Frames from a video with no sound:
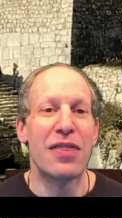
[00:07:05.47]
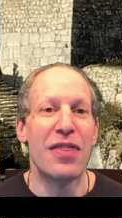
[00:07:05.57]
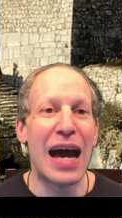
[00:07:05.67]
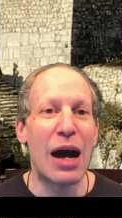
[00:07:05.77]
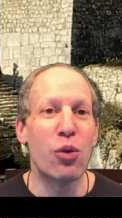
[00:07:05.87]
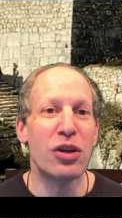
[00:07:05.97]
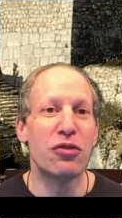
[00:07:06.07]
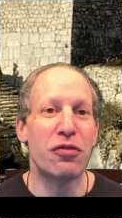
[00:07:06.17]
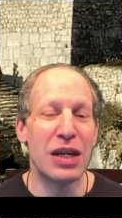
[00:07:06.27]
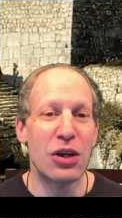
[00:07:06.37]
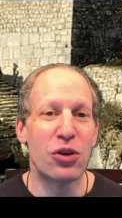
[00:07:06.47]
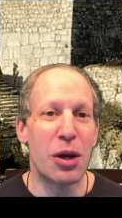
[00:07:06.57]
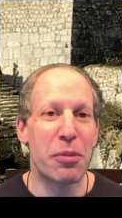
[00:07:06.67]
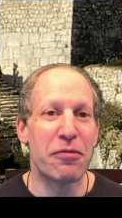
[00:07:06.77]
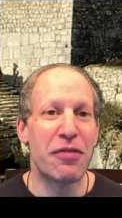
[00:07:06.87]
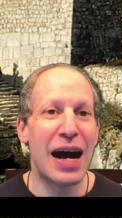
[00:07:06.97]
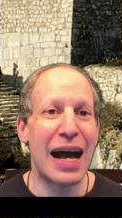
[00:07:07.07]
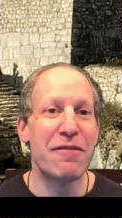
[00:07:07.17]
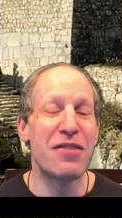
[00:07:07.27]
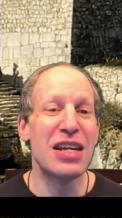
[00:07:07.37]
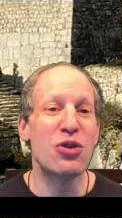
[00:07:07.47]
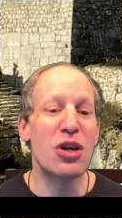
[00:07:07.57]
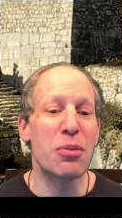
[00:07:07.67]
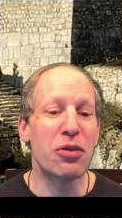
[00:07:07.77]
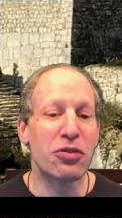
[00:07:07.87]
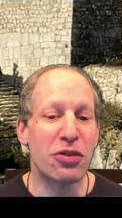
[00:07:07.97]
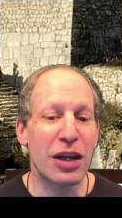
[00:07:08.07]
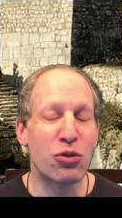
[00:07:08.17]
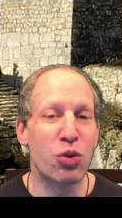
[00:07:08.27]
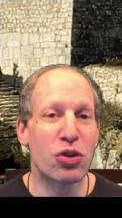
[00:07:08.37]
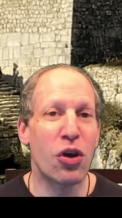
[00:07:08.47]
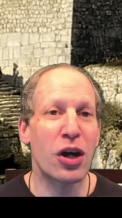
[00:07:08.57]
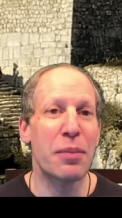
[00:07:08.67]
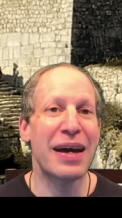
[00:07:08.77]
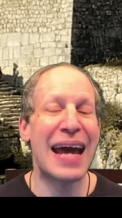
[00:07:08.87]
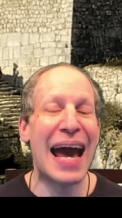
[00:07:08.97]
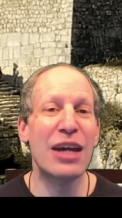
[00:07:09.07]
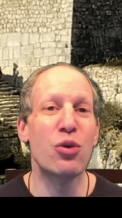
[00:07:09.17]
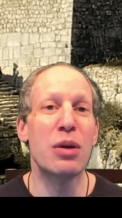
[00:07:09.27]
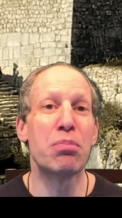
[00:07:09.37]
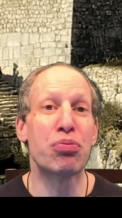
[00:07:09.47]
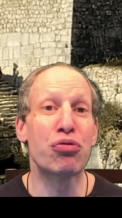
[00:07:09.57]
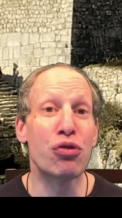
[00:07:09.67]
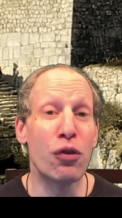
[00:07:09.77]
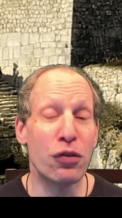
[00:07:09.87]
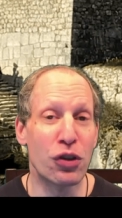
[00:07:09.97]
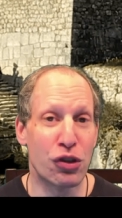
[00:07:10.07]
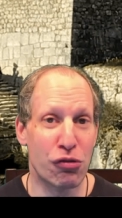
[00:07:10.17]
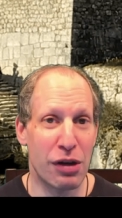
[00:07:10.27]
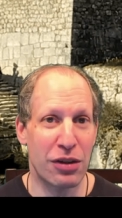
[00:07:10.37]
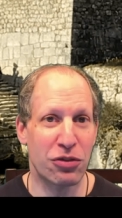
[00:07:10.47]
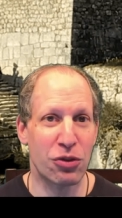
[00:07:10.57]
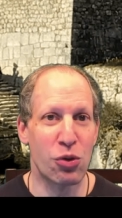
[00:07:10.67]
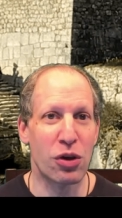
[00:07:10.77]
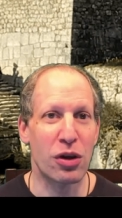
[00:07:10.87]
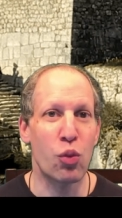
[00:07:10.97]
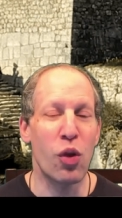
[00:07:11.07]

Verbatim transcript: That was video number five. Video number six, we'll talk about how to improve your credit score.